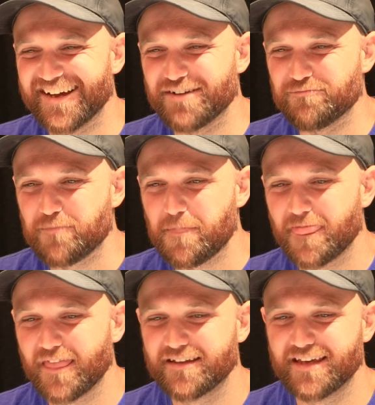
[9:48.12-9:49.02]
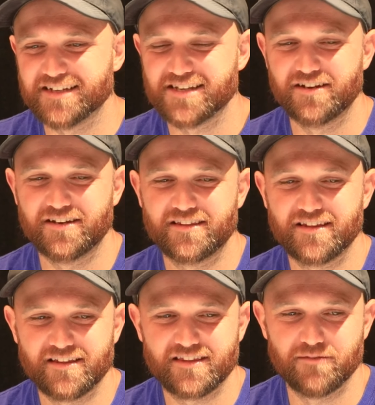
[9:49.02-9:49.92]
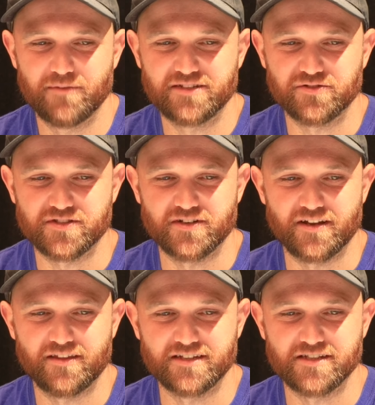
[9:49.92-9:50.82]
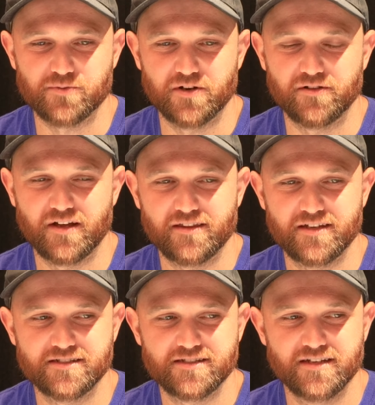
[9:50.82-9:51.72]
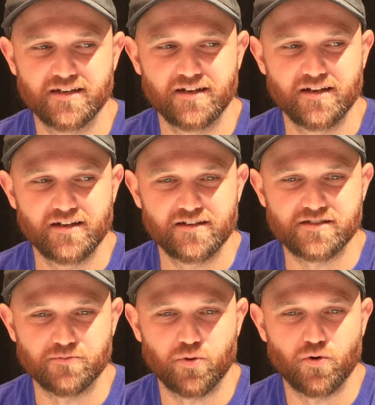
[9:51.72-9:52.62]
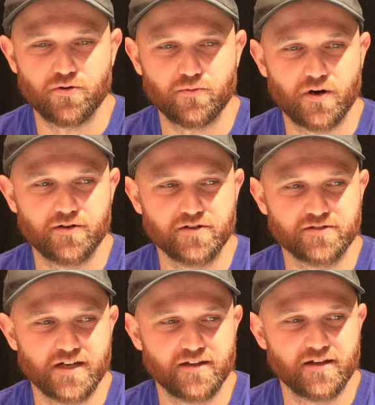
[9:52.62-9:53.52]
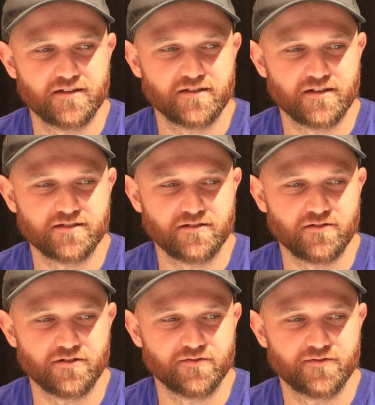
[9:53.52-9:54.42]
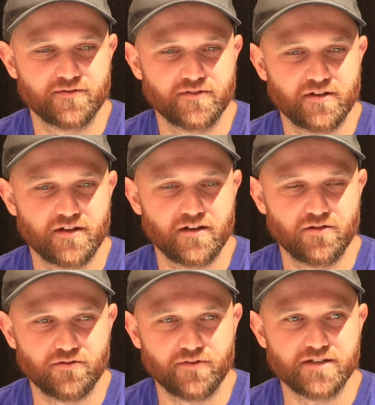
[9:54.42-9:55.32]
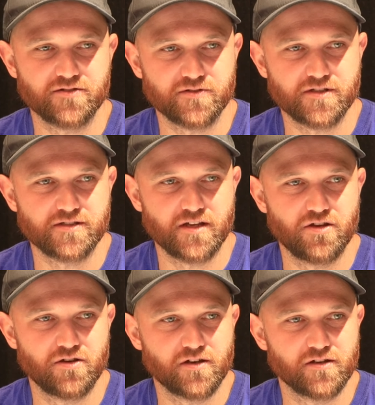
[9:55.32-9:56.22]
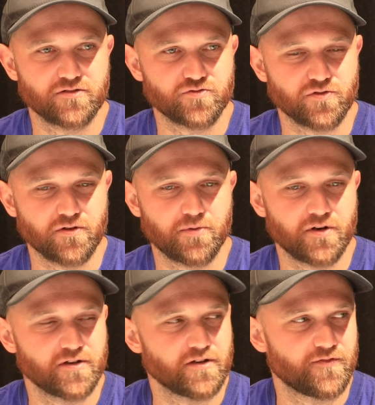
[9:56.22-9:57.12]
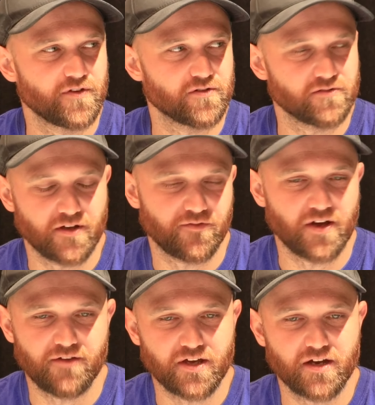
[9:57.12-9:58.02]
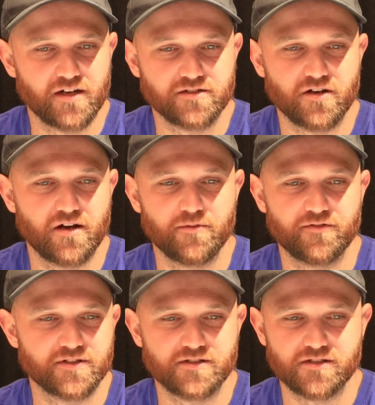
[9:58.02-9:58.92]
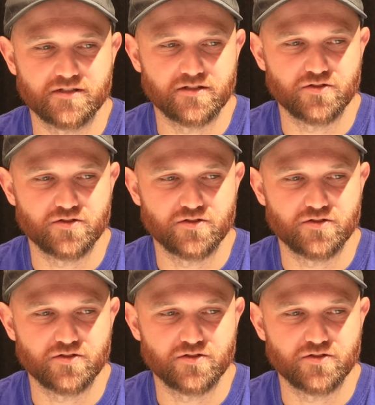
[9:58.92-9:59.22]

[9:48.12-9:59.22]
um, yeah, so the, the mental side of things as well. Like, there's support while you're down there. So there's a lot of uh, a lot of resources that you can draw upon if you're if you're having a hard time, if it's just a